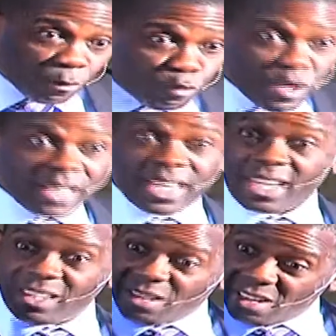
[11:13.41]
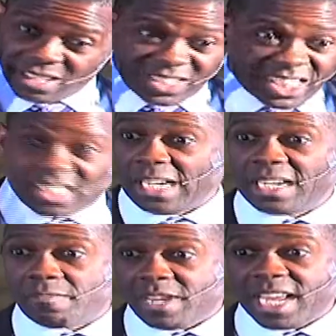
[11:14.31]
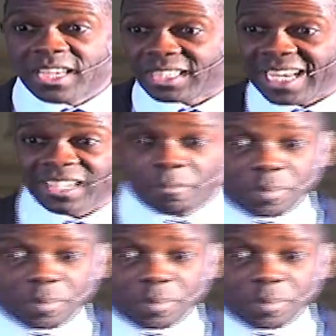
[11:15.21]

really stunned me. He said,